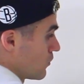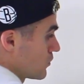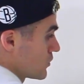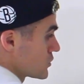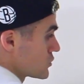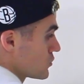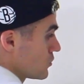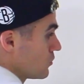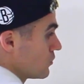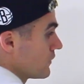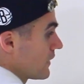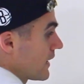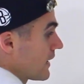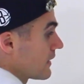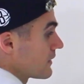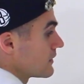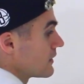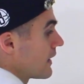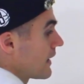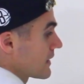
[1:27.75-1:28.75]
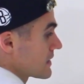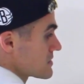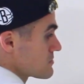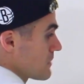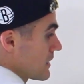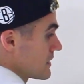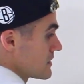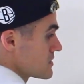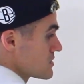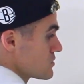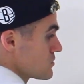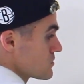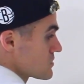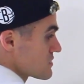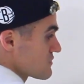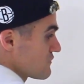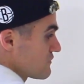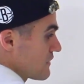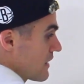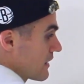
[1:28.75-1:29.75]
We're told that x minus 2
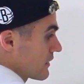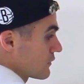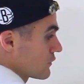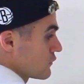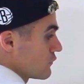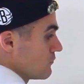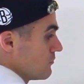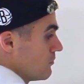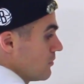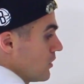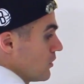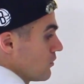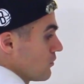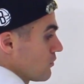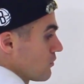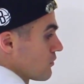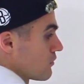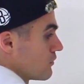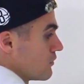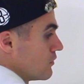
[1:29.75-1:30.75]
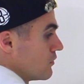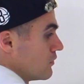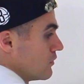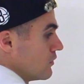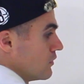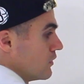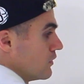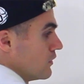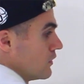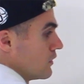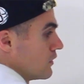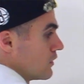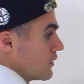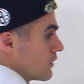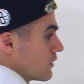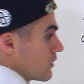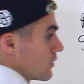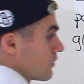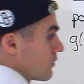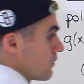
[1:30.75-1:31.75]
is a factor of both,
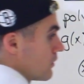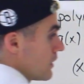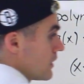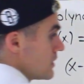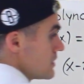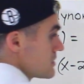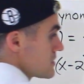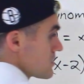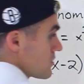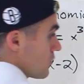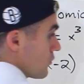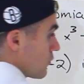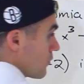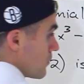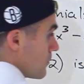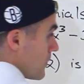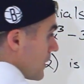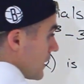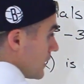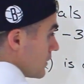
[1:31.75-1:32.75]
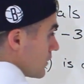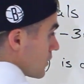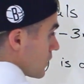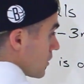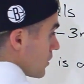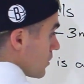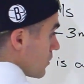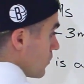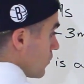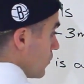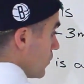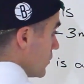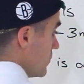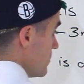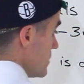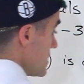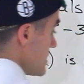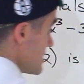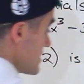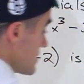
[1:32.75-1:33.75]
right? So the remainder would be